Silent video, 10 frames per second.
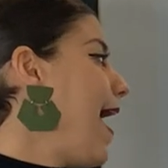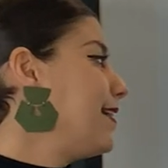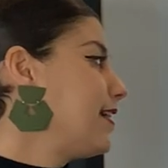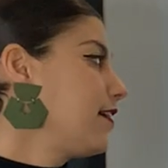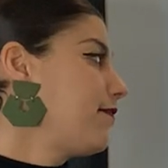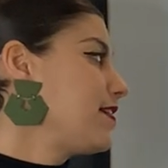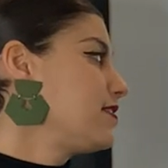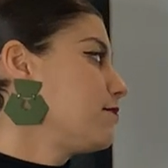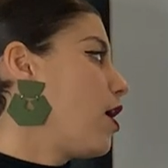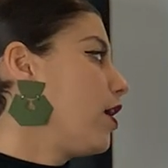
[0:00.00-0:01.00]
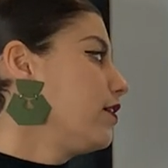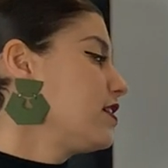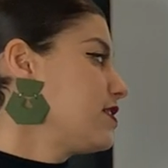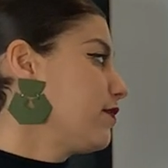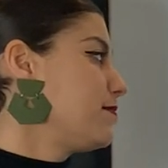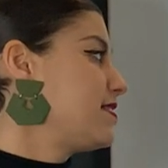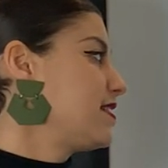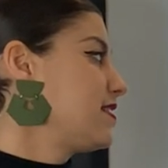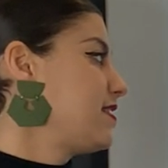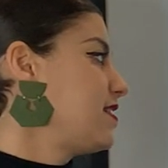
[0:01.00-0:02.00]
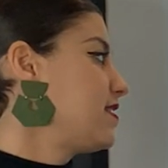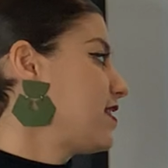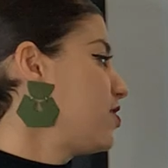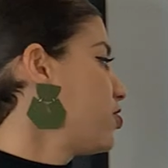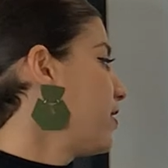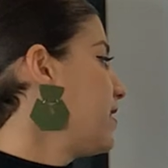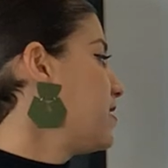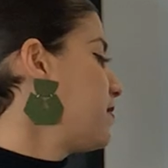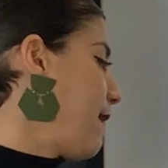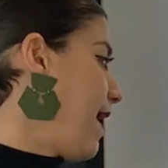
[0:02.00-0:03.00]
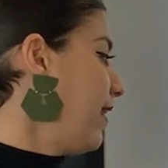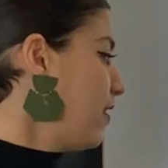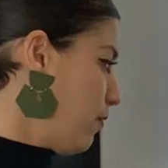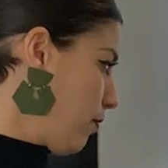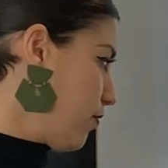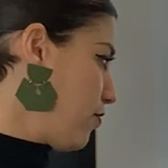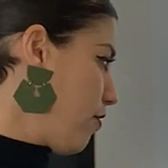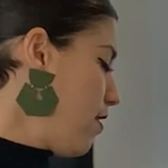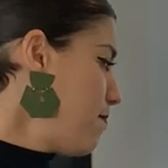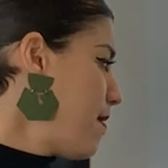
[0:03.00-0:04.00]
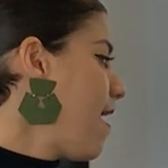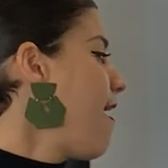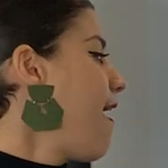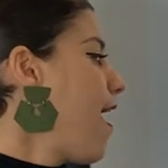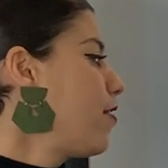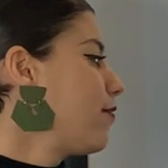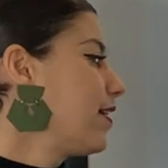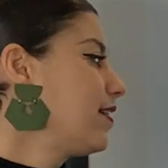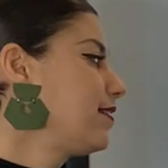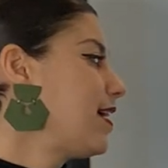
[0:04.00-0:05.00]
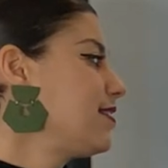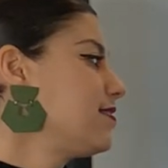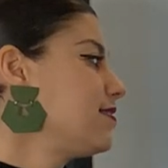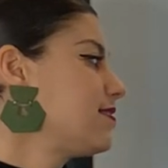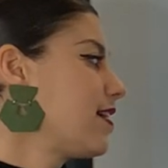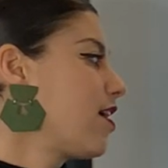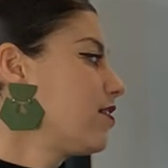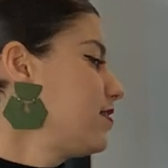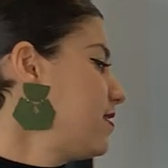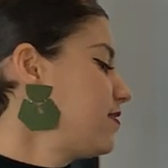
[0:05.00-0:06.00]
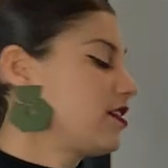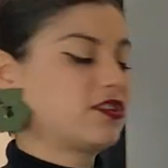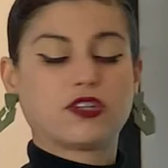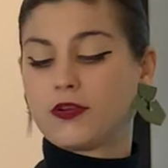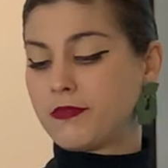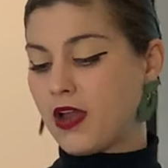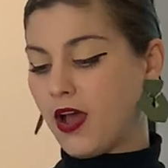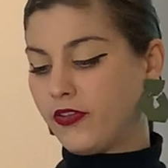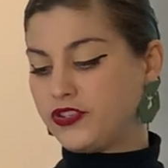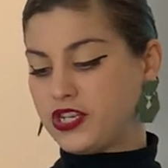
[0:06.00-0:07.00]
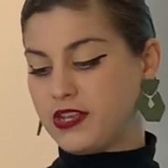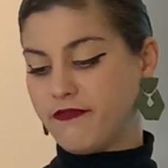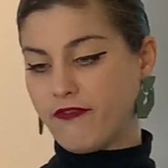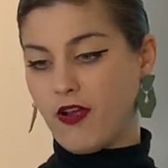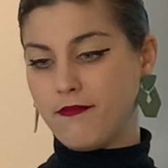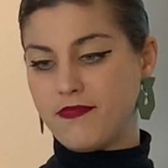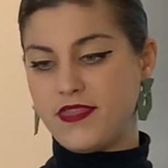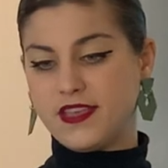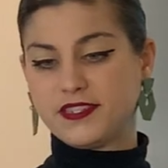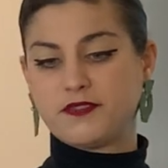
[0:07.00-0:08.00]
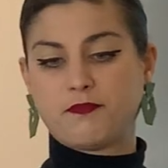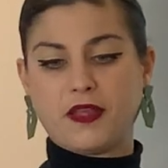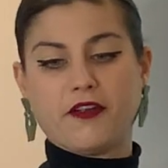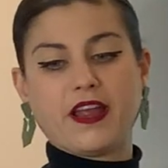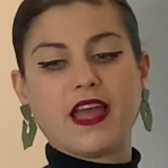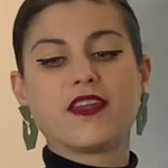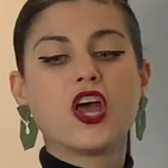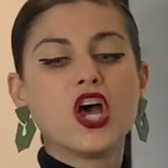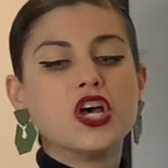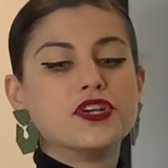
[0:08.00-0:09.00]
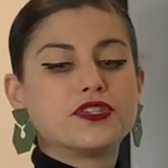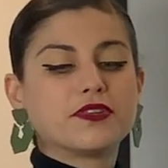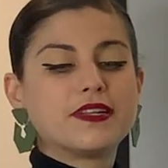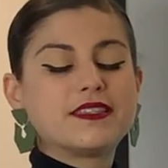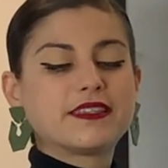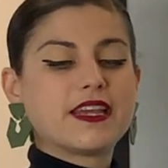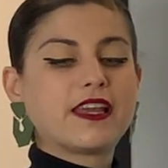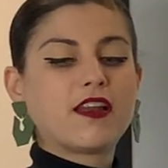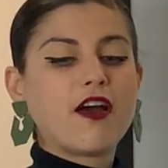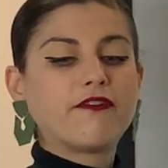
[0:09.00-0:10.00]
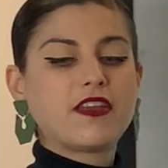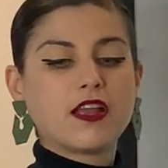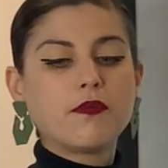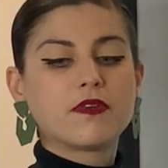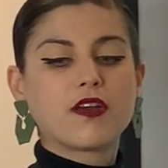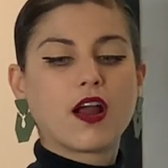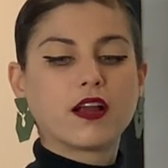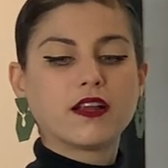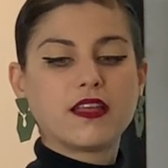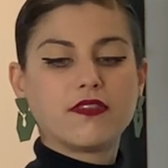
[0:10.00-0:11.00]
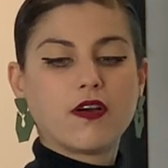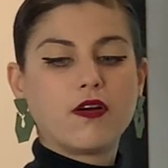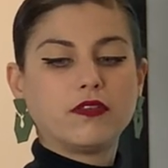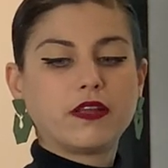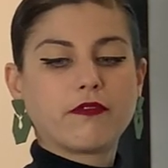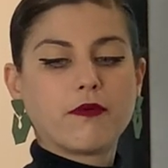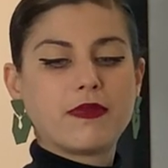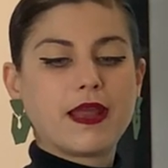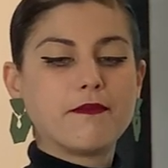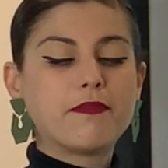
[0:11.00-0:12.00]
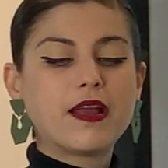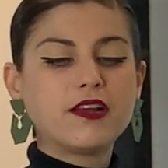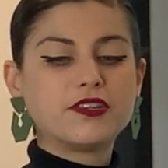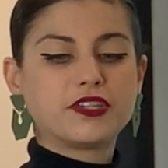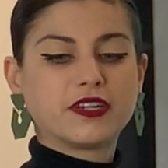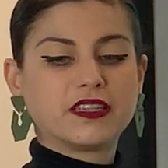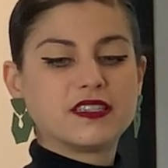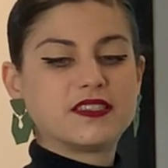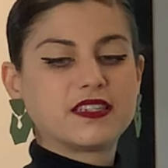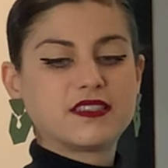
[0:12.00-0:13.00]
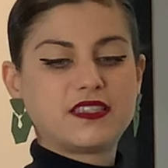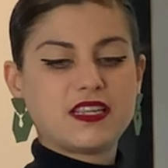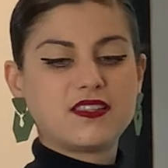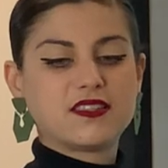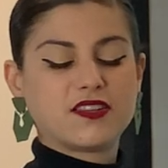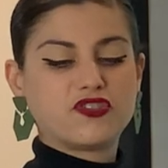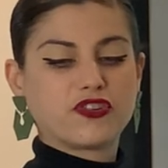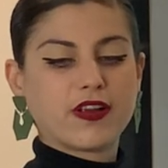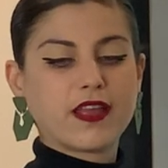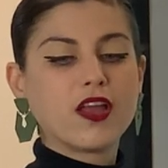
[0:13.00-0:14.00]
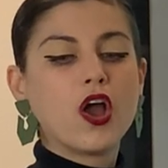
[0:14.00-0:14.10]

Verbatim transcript: identify some artists from the 16th century in Spain and Northern Europe, and recognize and cite artistic terminology from this period. So let's kick it off here with art in the Holy Roman Empire during the 16th century.